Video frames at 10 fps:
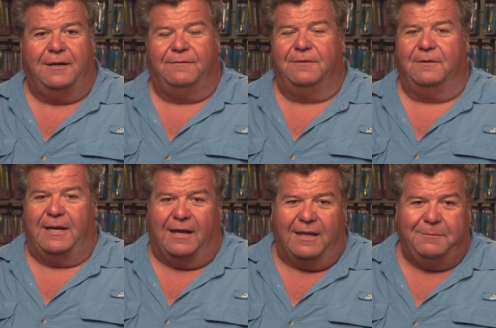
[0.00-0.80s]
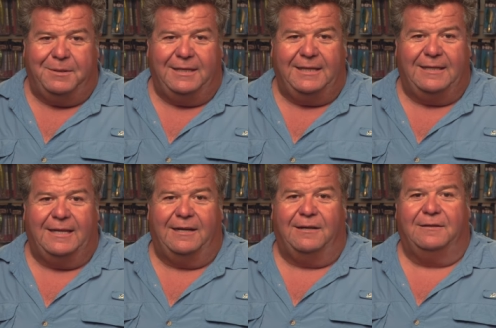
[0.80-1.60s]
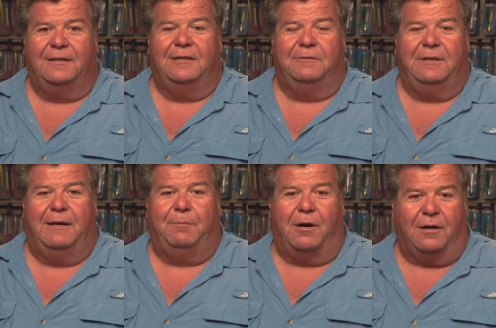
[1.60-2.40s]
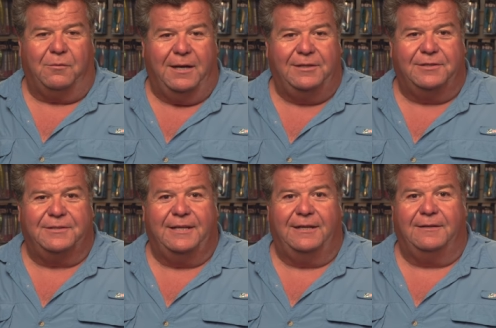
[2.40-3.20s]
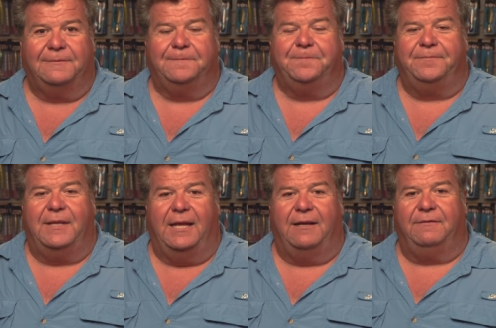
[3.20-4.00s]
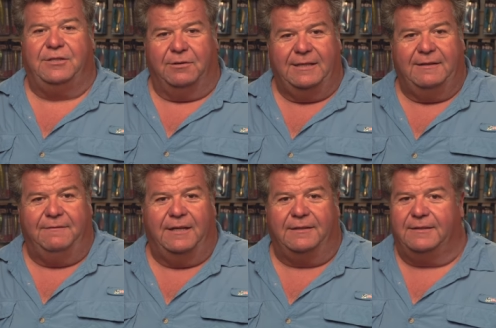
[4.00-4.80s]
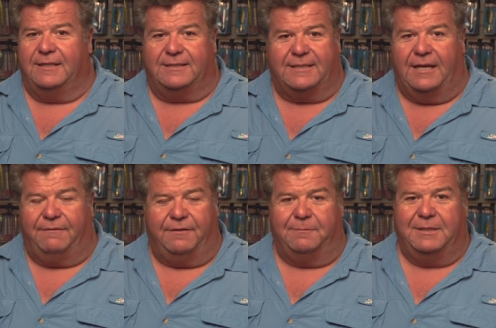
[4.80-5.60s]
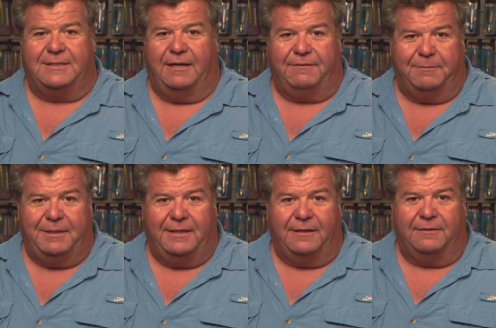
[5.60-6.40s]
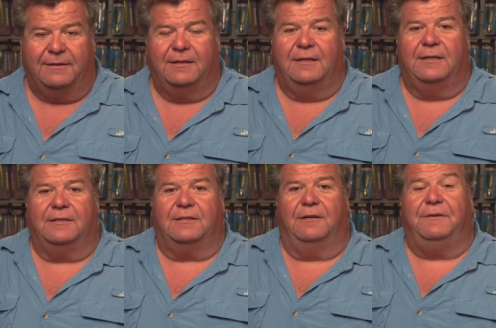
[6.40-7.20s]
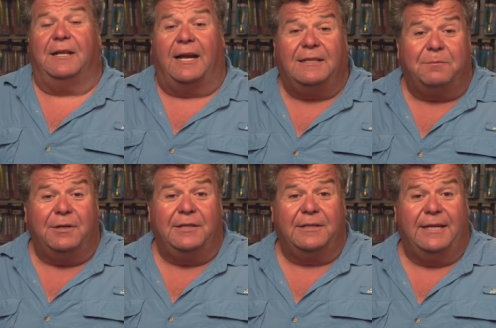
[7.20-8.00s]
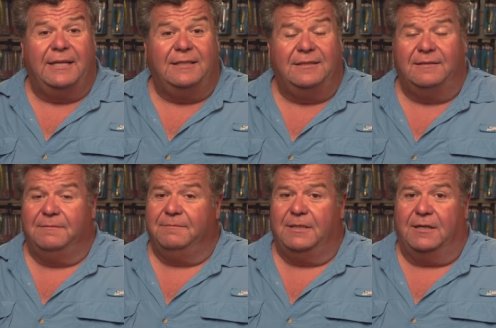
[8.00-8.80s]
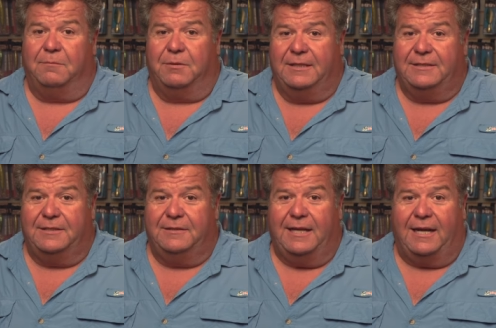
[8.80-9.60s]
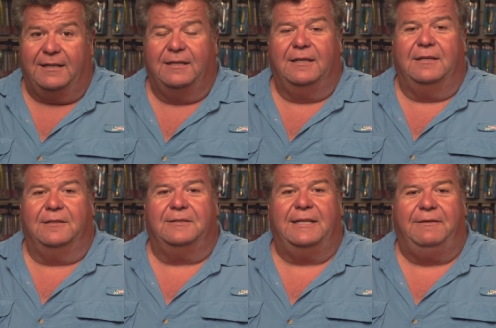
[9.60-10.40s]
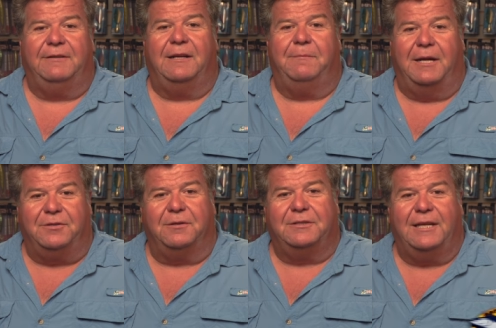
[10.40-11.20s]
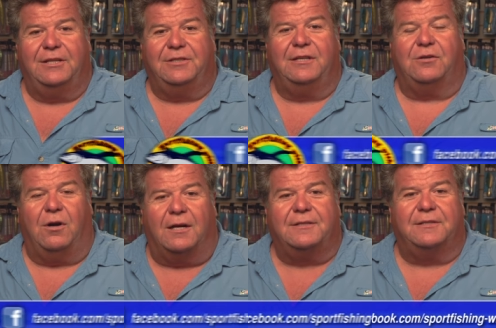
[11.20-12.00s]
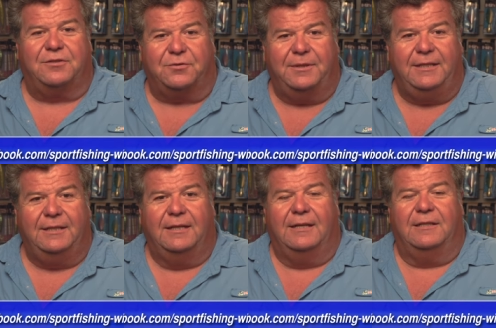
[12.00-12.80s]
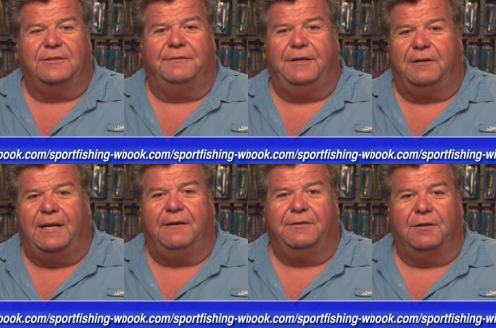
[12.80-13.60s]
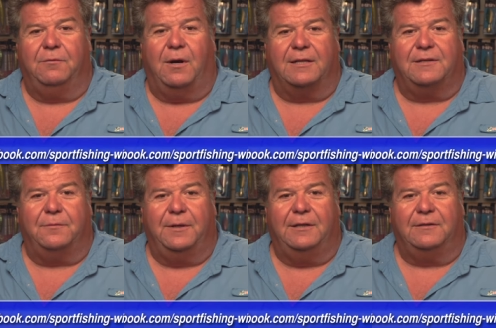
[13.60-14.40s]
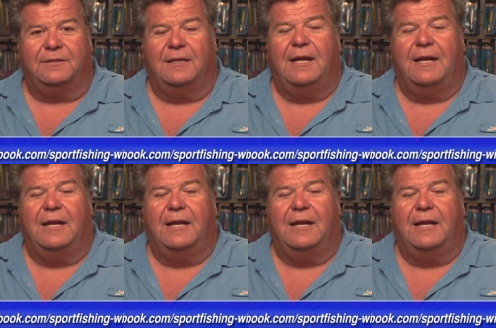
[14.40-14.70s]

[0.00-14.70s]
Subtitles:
have LAPD there, we have park rangers there, and during the event, it's safe. It'd be safe to be there. So if you'd like to bring your kids, you know, please do that. There's even a metro station across the street. So if you don't have your own rods and reels,